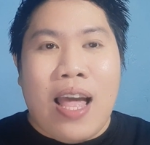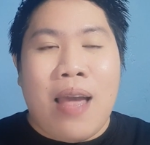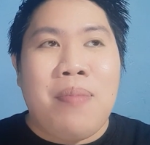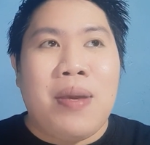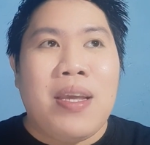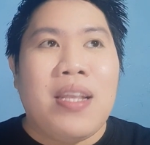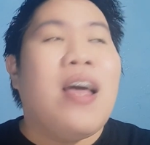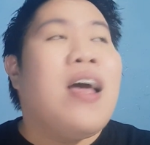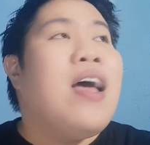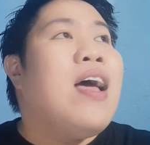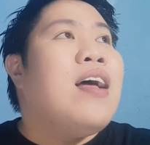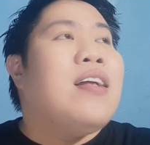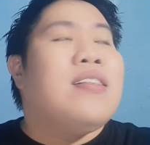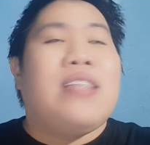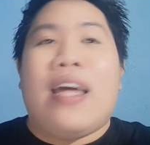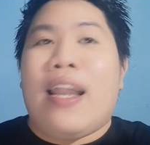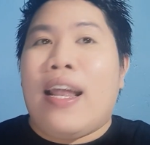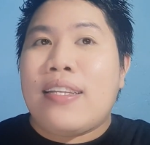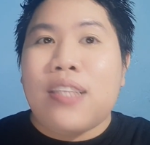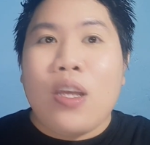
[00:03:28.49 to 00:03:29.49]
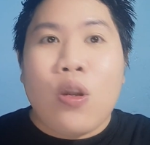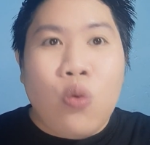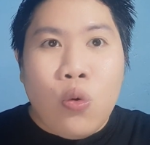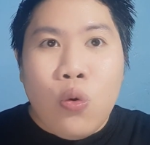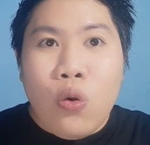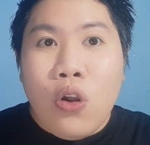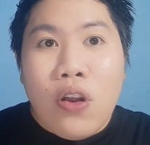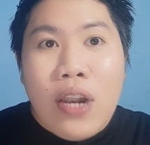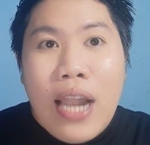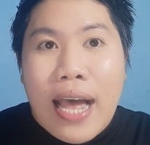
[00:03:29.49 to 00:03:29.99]
I mean, Teresa
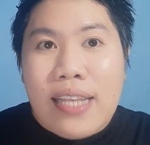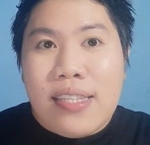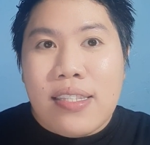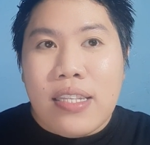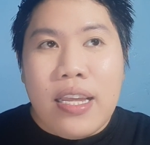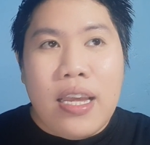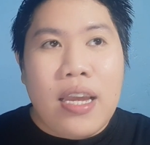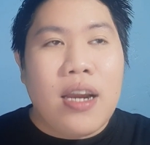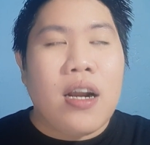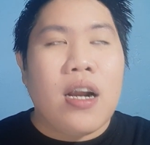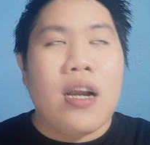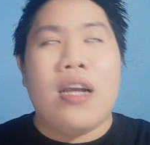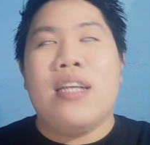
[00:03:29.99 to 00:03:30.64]
Rullo last year